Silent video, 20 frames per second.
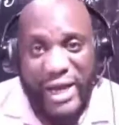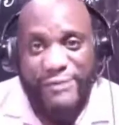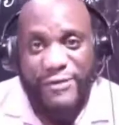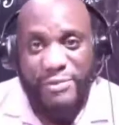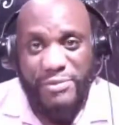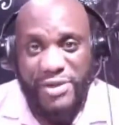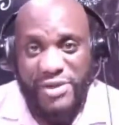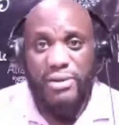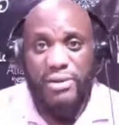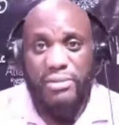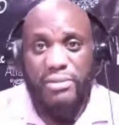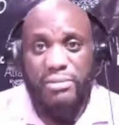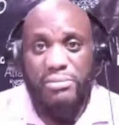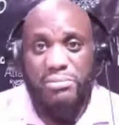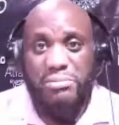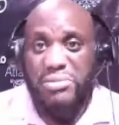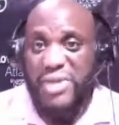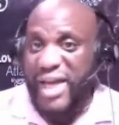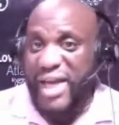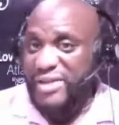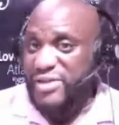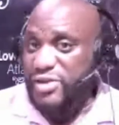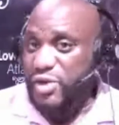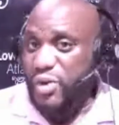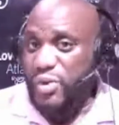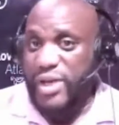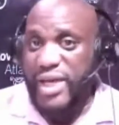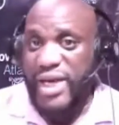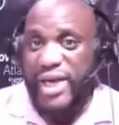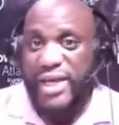that's okay too.
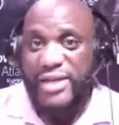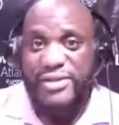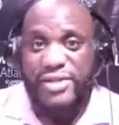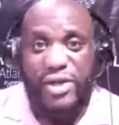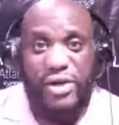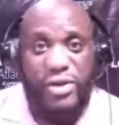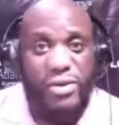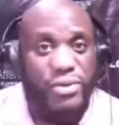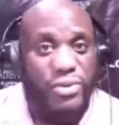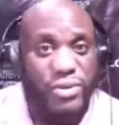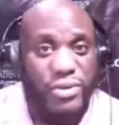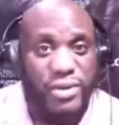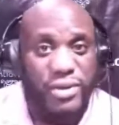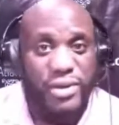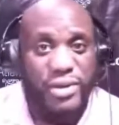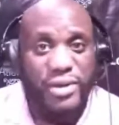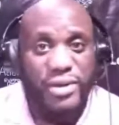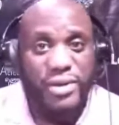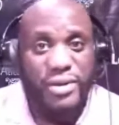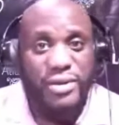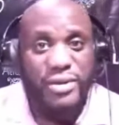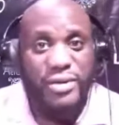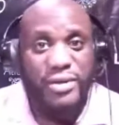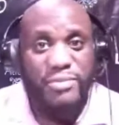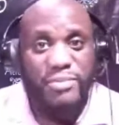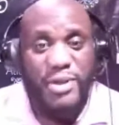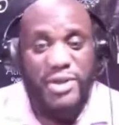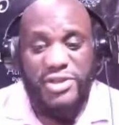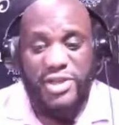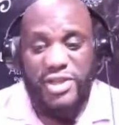But just know
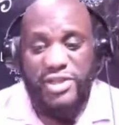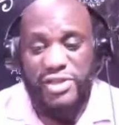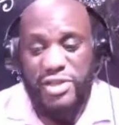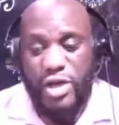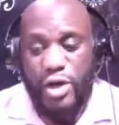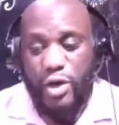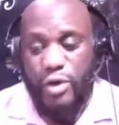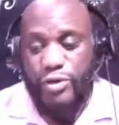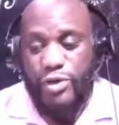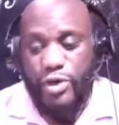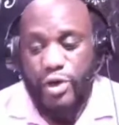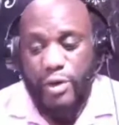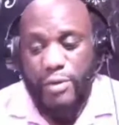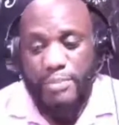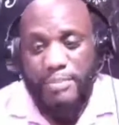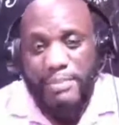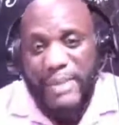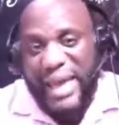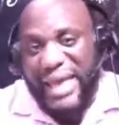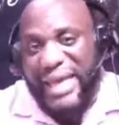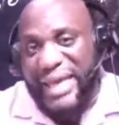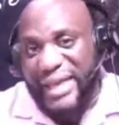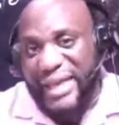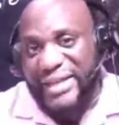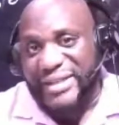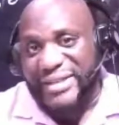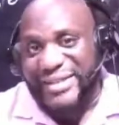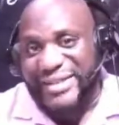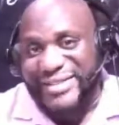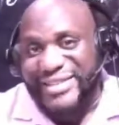you're making a
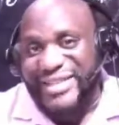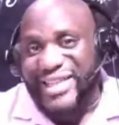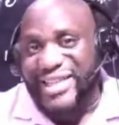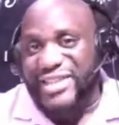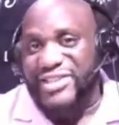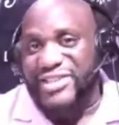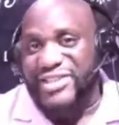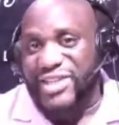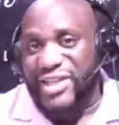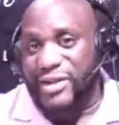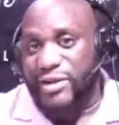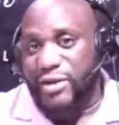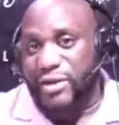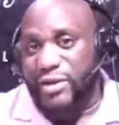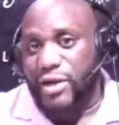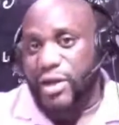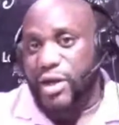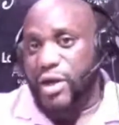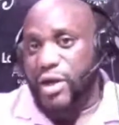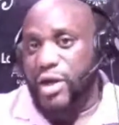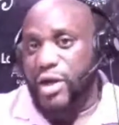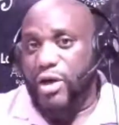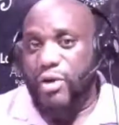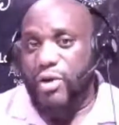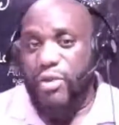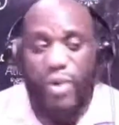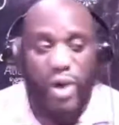decision one way or the other.